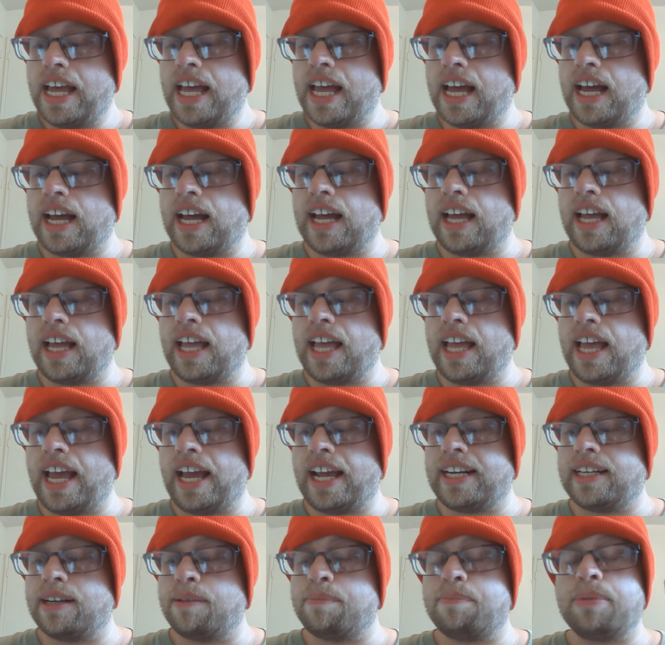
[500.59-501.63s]
But
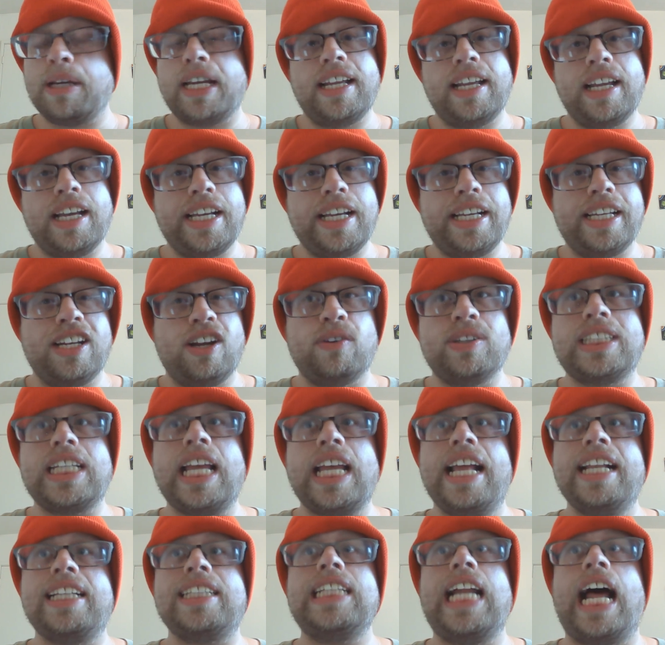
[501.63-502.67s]

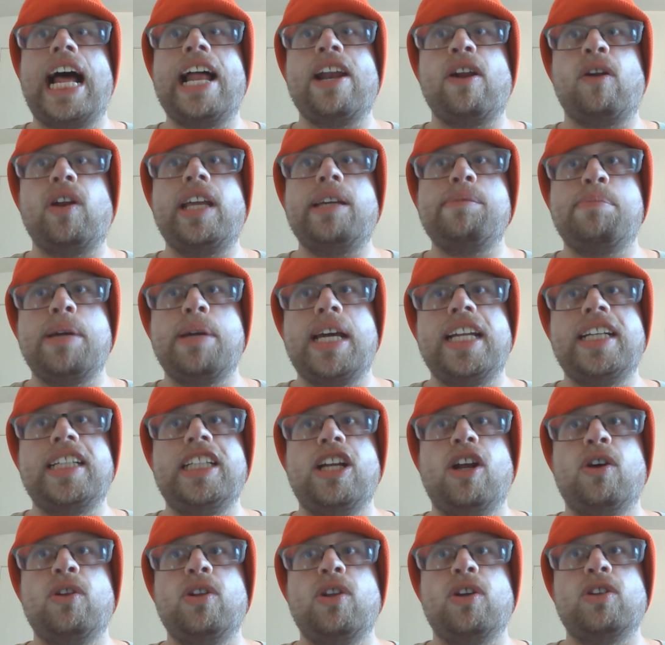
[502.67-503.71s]
it's not only
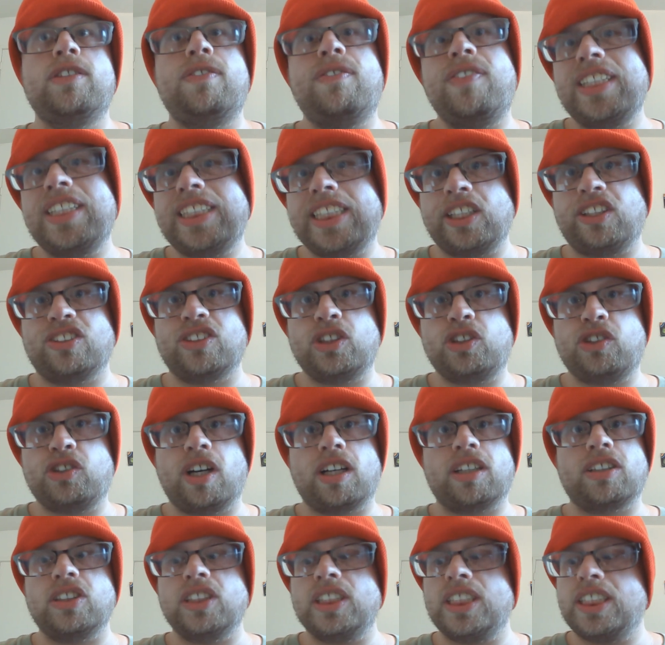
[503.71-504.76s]
been those physical
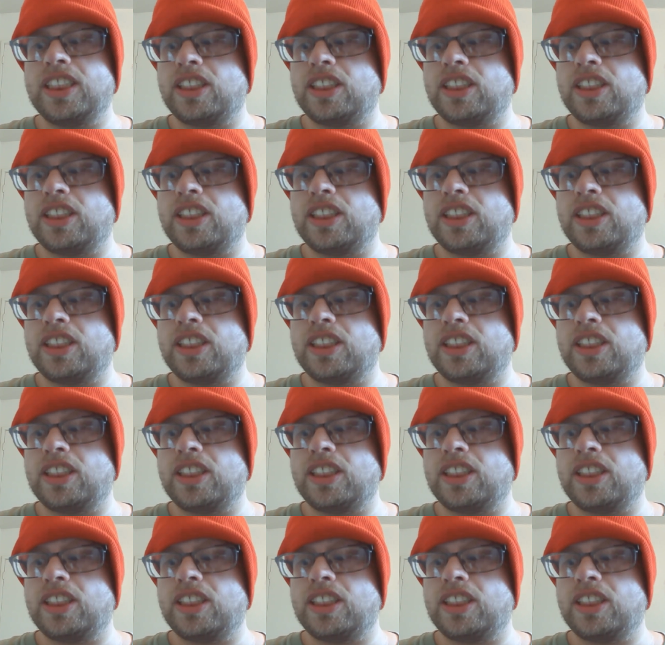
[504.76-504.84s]
struggles.